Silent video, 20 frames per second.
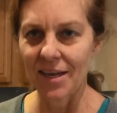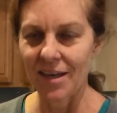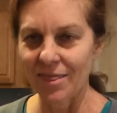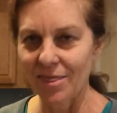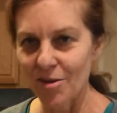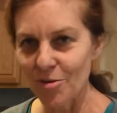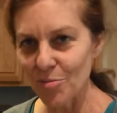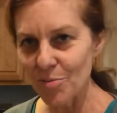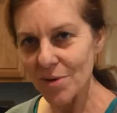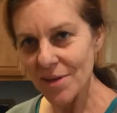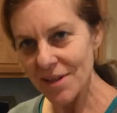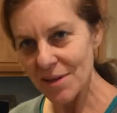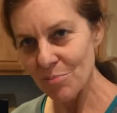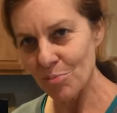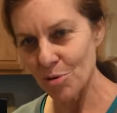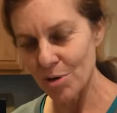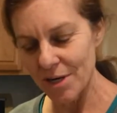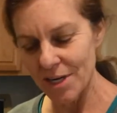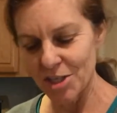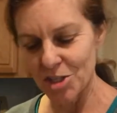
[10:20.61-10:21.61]
they're really
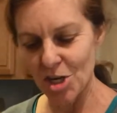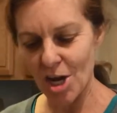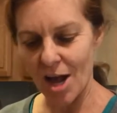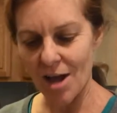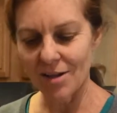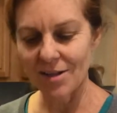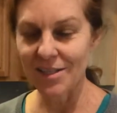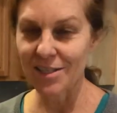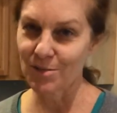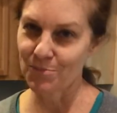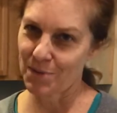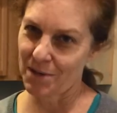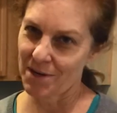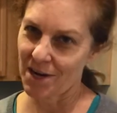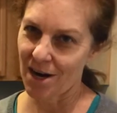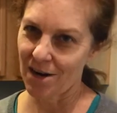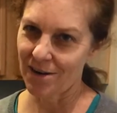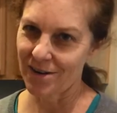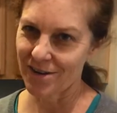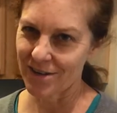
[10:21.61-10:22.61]
pretty chocolates but
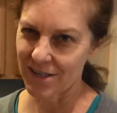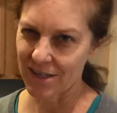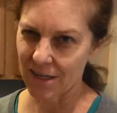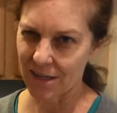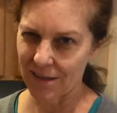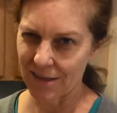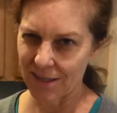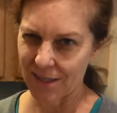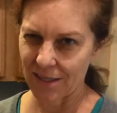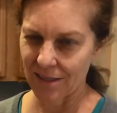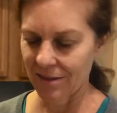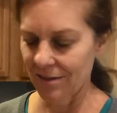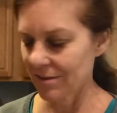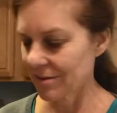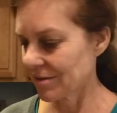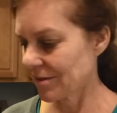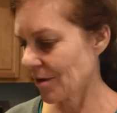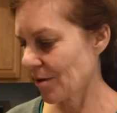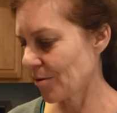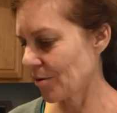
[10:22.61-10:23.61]
harder to clean,
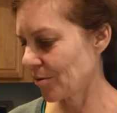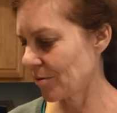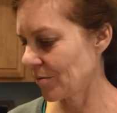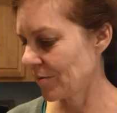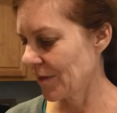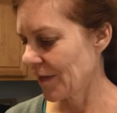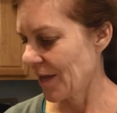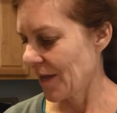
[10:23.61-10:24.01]
so